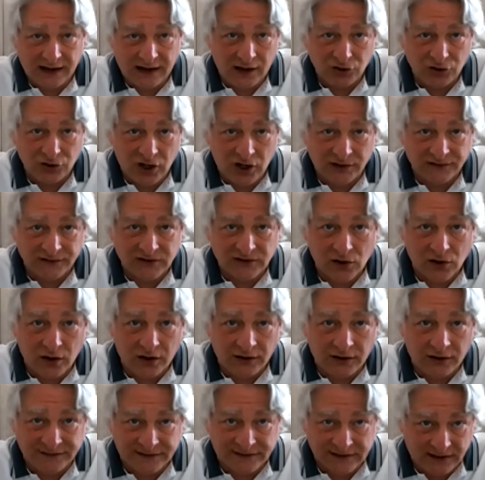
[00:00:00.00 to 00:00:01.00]
a John
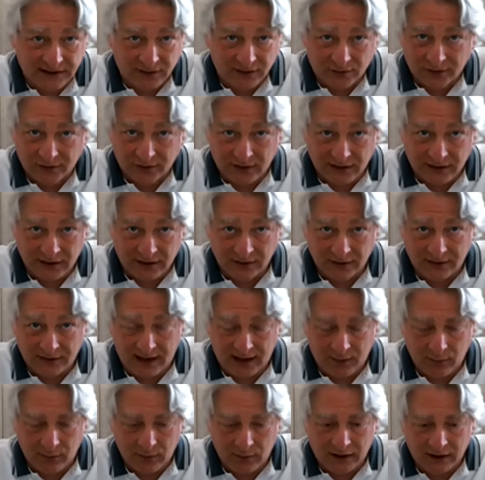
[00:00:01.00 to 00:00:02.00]
Scalzi or a Neil
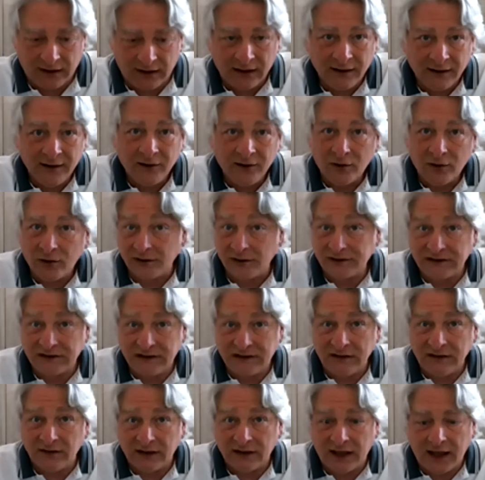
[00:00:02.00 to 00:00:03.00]
Gaiman or a
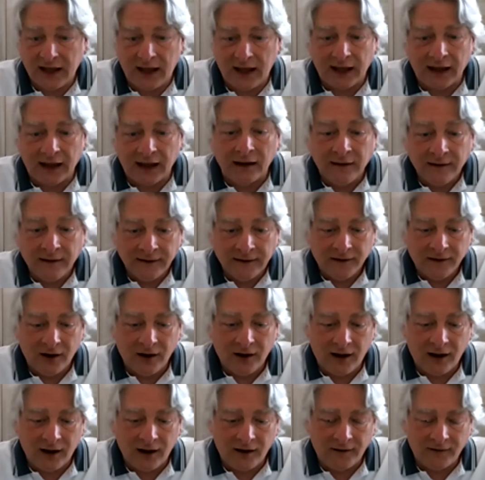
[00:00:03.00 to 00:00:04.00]
Stephen King
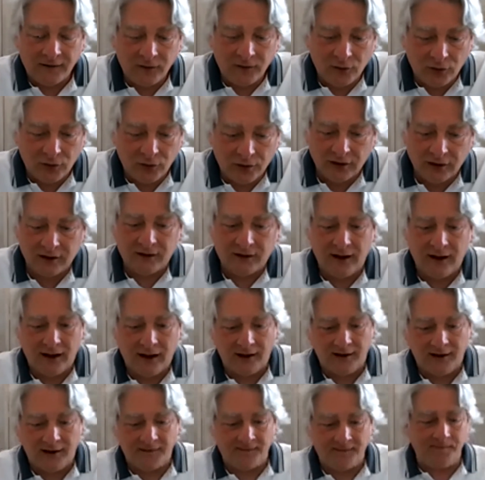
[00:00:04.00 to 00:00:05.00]
or
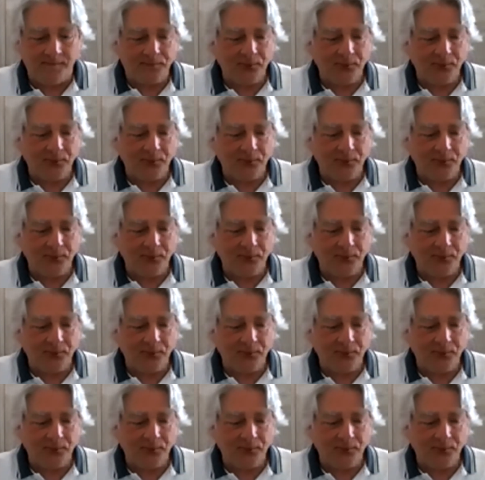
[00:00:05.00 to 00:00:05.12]
a